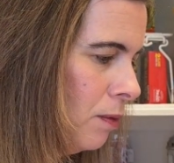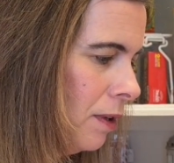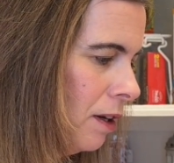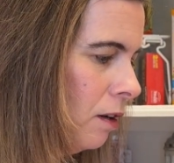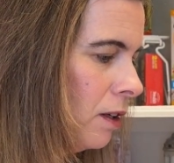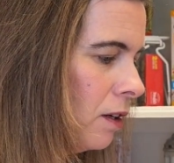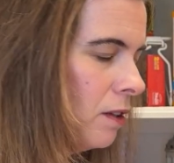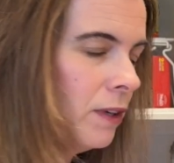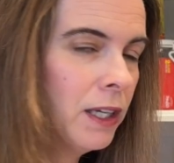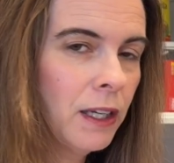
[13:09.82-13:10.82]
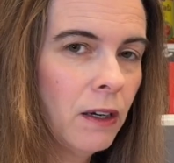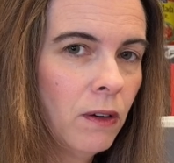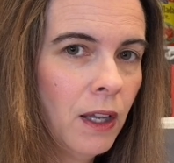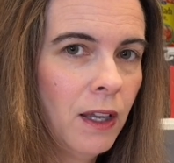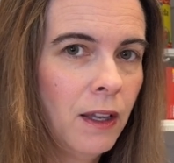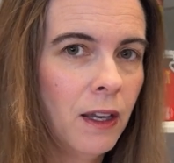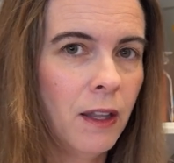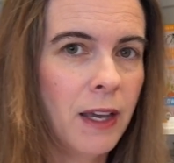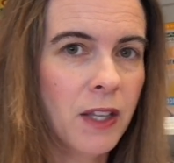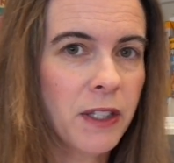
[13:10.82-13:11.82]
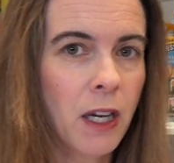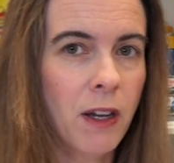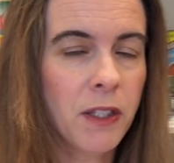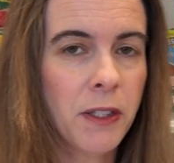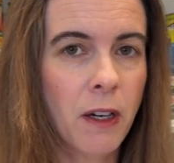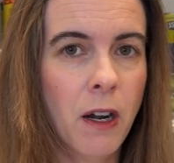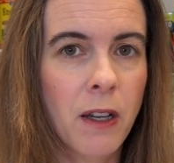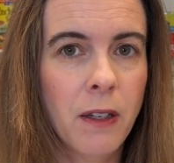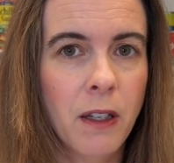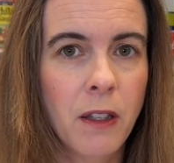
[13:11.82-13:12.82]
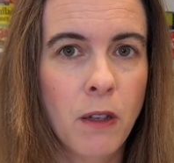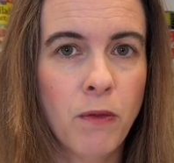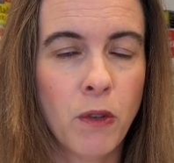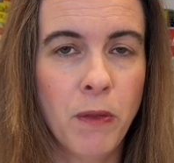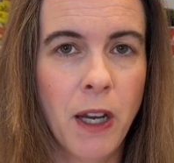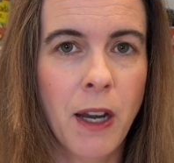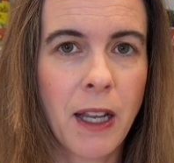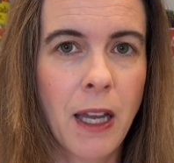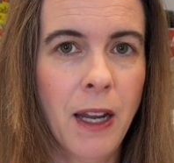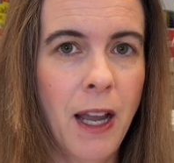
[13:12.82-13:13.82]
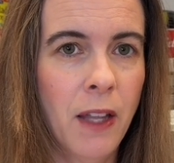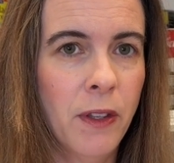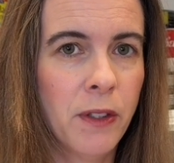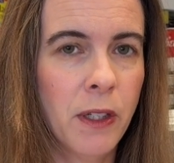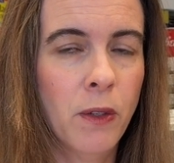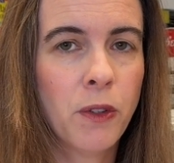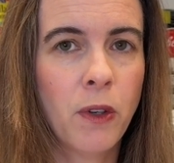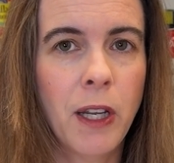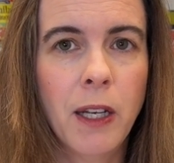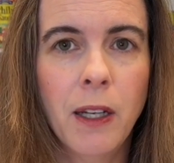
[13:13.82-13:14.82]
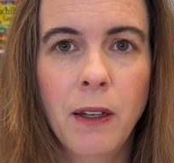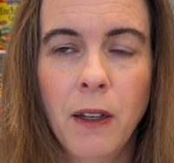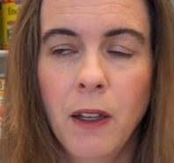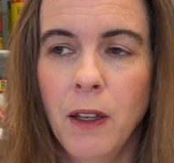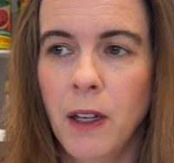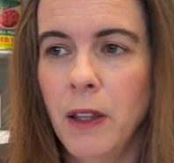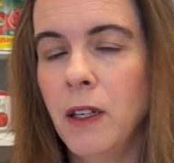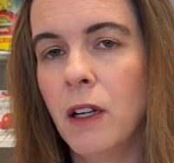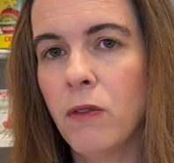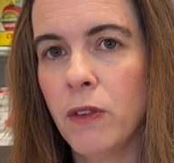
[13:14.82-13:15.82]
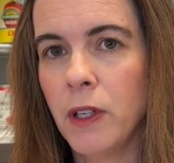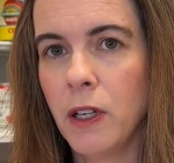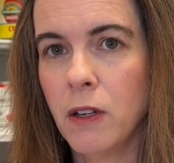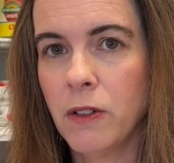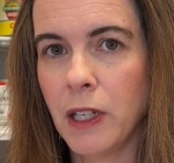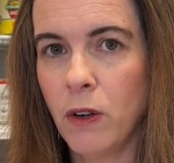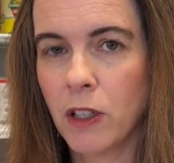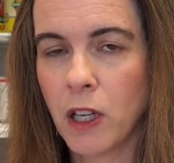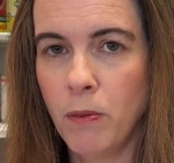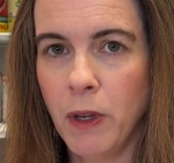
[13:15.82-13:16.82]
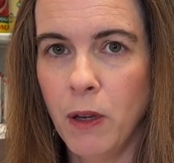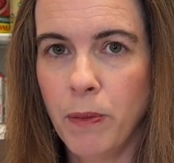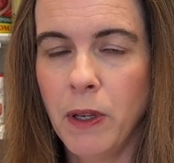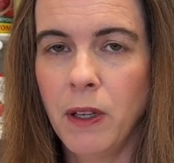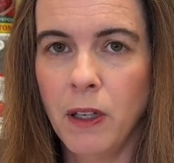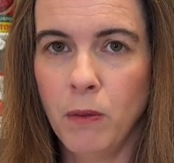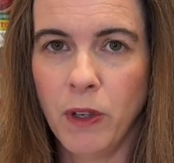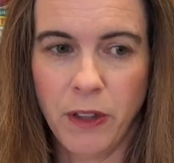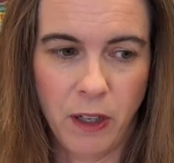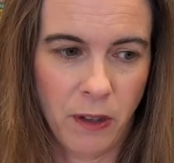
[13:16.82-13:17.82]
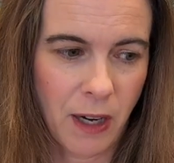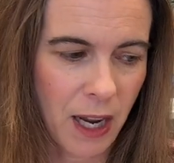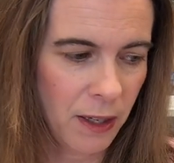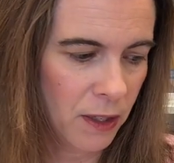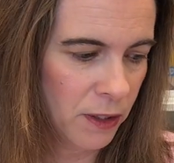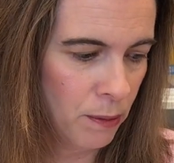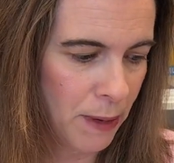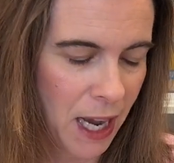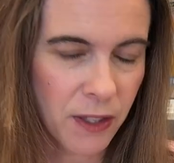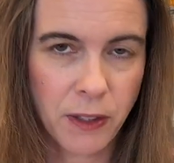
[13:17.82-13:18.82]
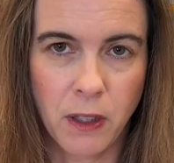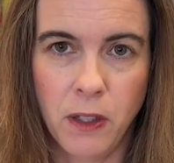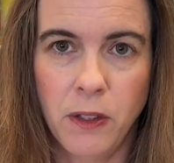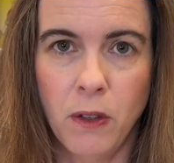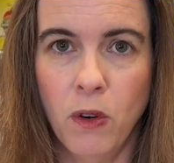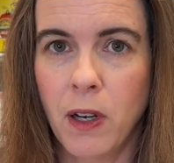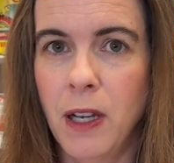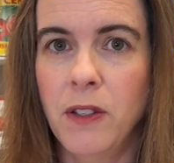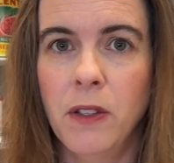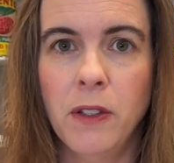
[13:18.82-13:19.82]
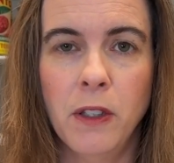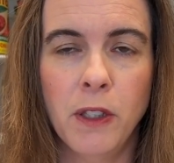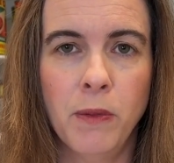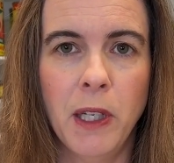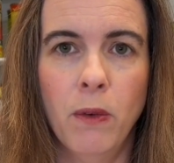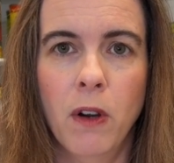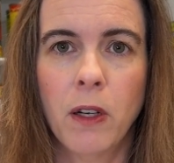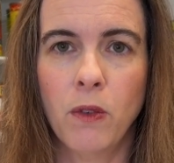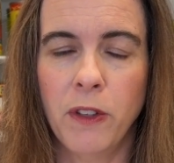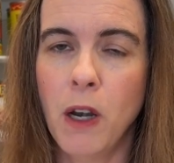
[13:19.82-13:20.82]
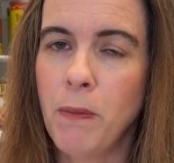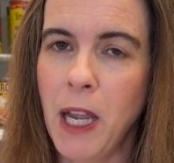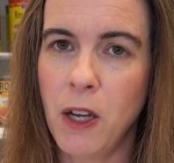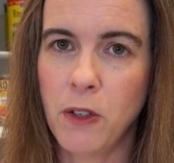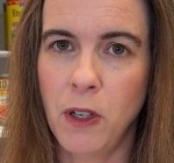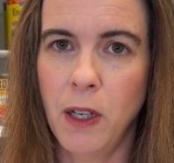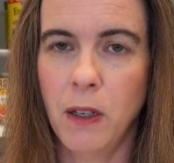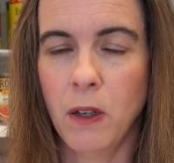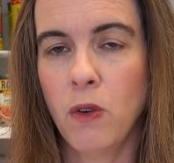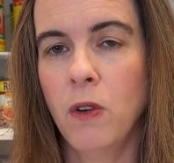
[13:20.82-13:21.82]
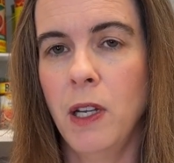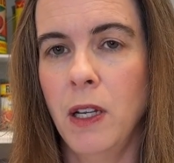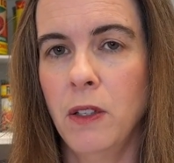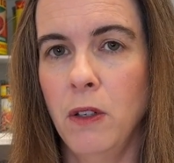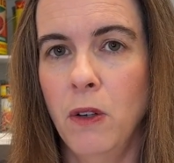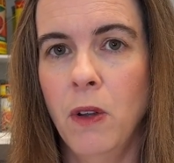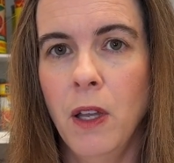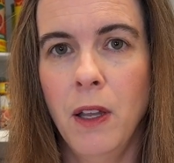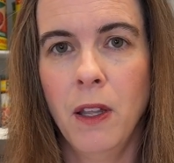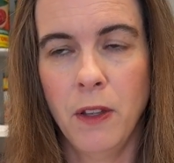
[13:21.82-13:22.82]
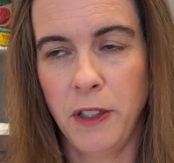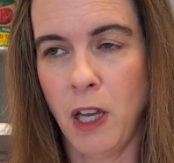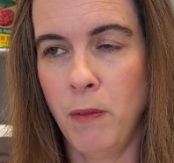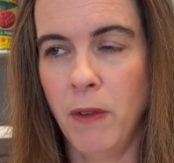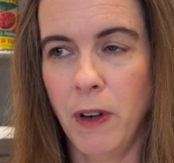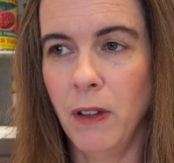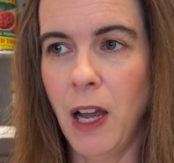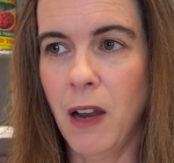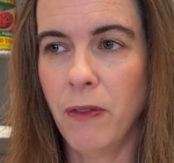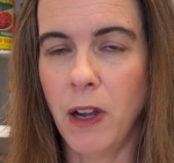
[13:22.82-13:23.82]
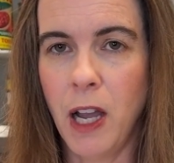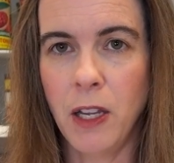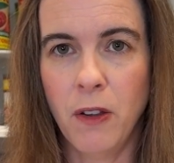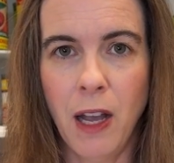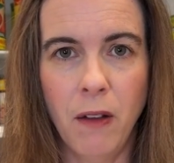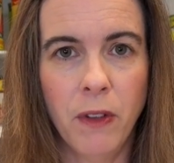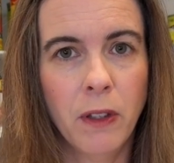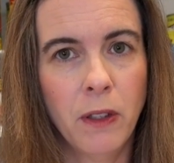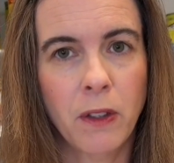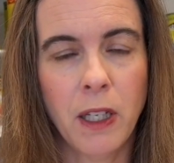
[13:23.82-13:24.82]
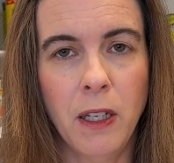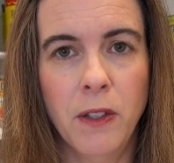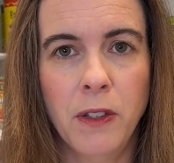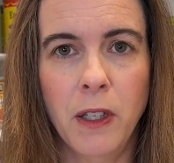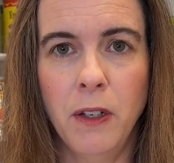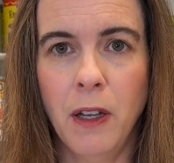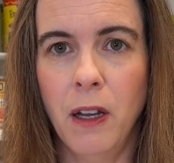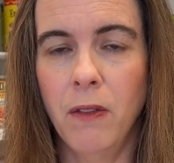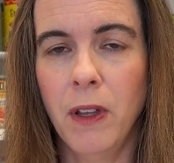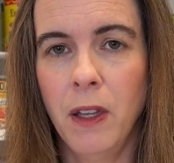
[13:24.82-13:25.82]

earlier in the video. And that's how I started. And then from there, I kind of had the zones created. And then over the years, I would come up with other ideas on baskets or organizing systems that worked with our pantry according to the time of our life, right? You have the little kids, then you have,